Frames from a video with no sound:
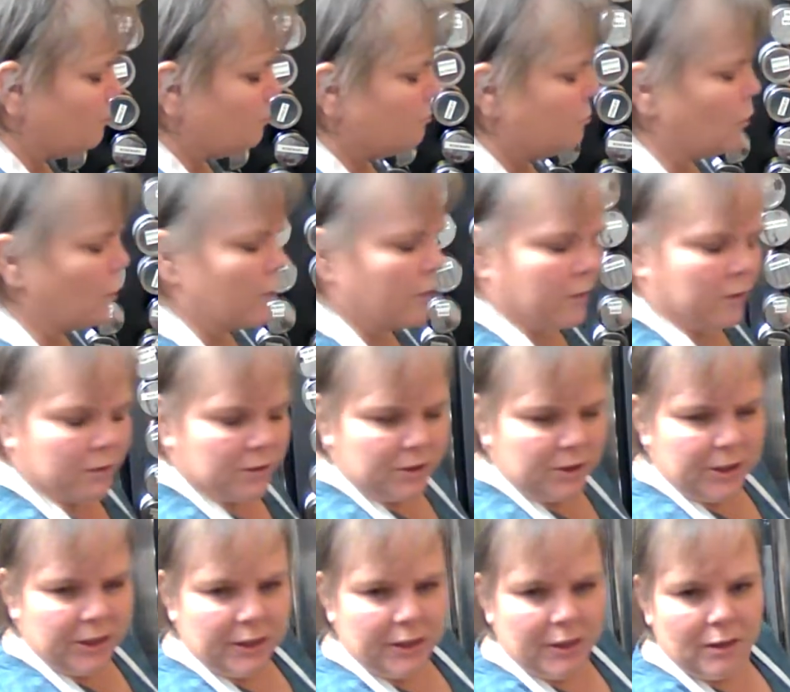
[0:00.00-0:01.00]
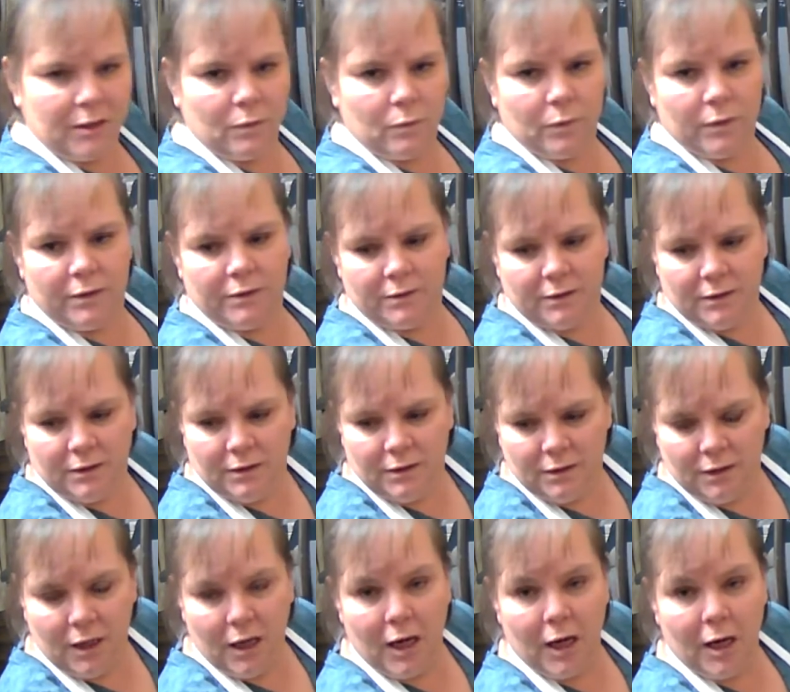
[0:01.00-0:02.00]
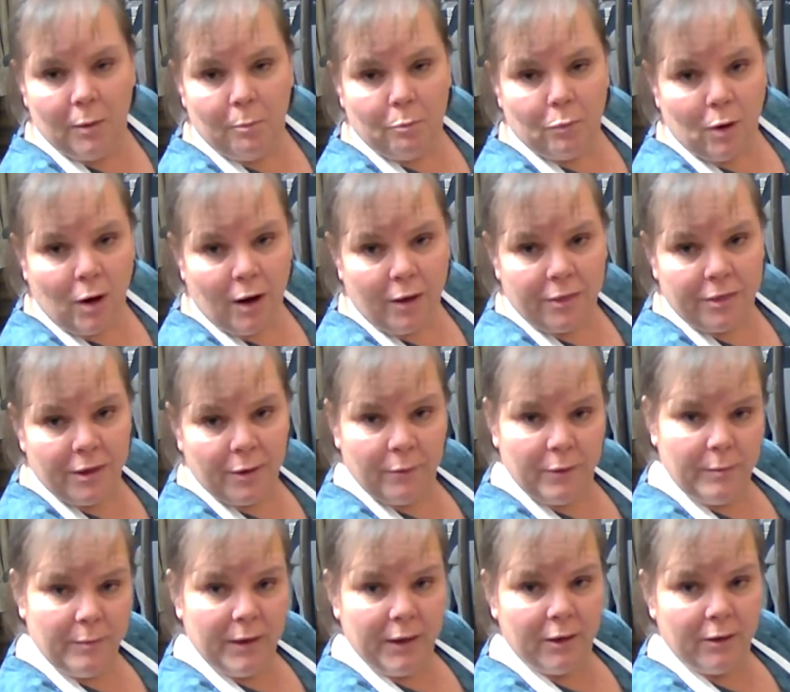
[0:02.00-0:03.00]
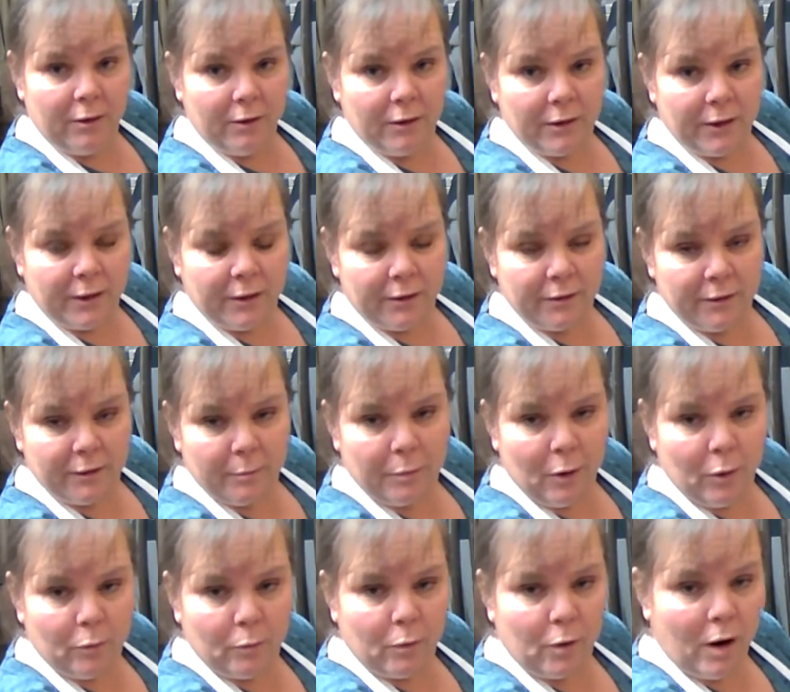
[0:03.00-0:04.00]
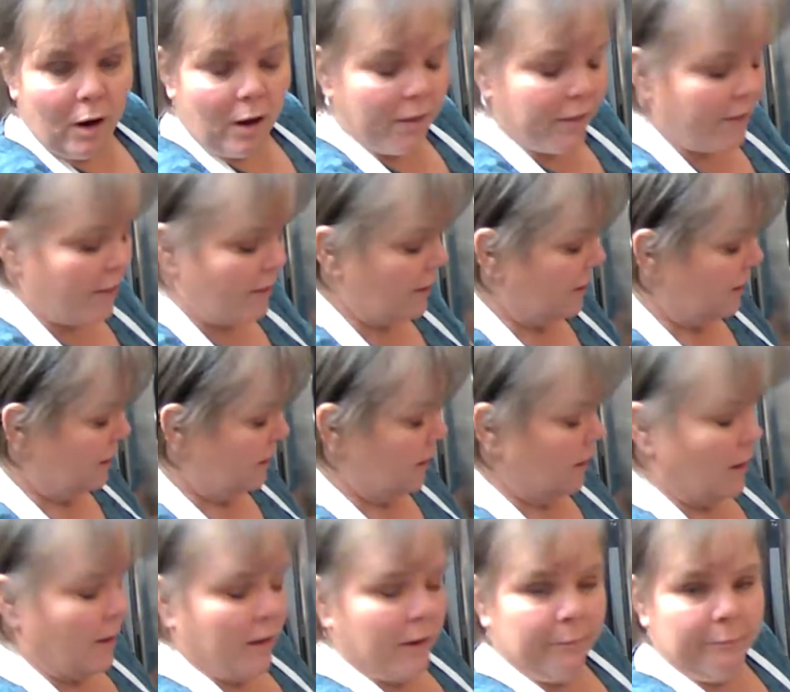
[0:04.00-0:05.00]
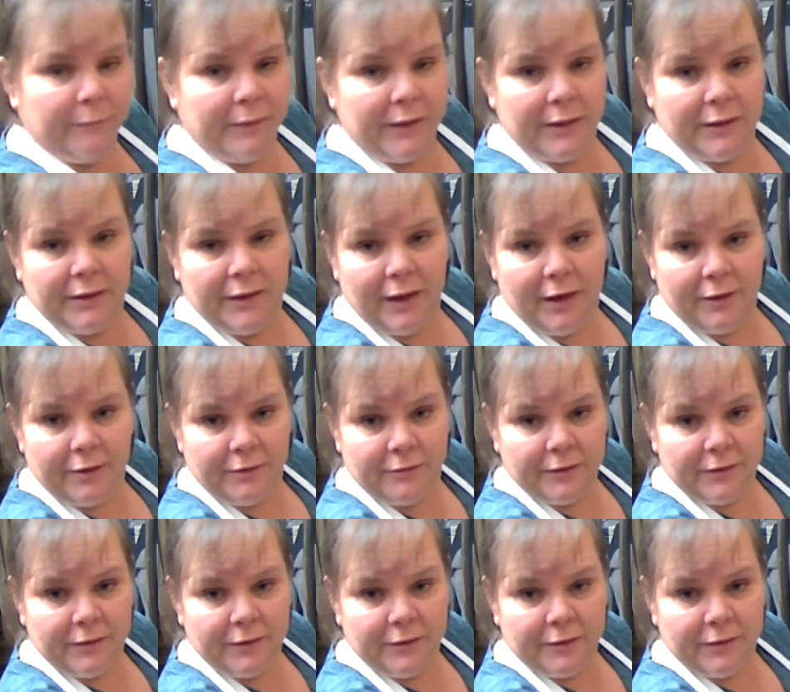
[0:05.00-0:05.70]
boiled chicken with the broth that we made earlier, the bone broth, in the other